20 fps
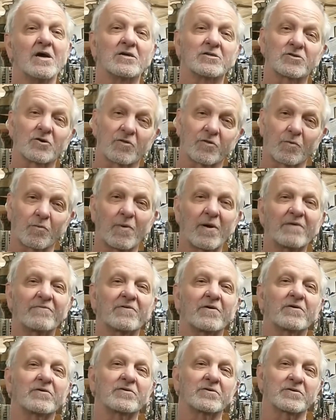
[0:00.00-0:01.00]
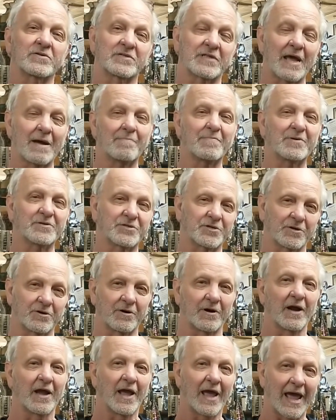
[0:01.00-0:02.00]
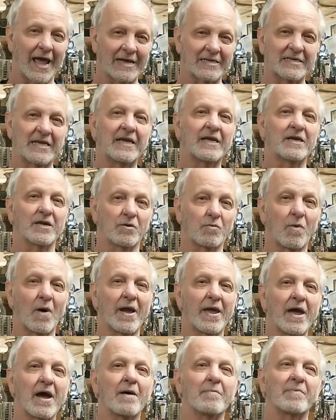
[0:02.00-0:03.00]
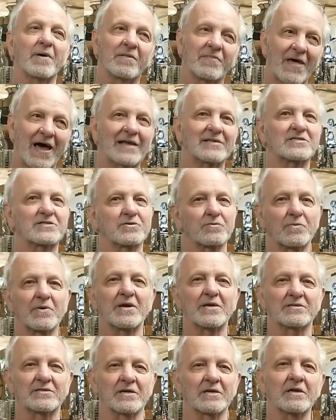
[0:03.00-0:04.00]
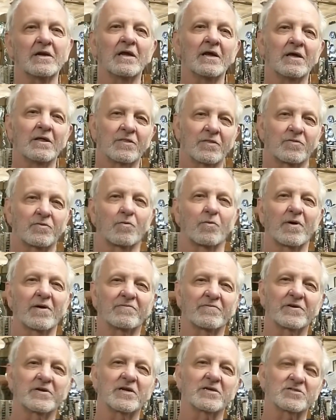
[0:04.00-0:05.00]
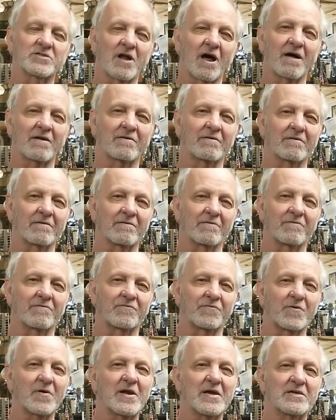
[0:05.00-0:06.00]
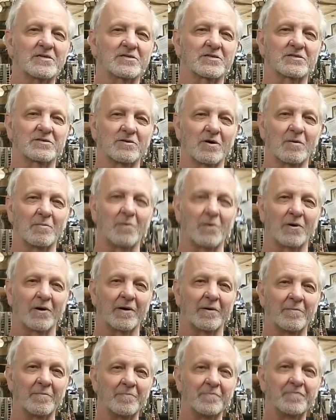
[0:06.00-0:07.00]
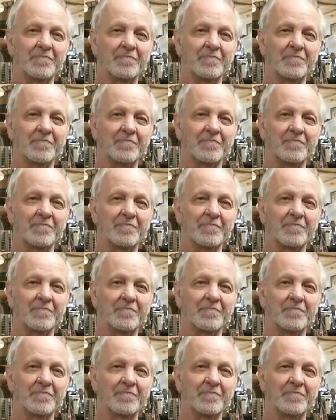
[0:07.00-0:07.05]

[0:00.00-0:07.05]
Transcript: So the river temperature has heated way up. That's the reason the river does not freeze no more.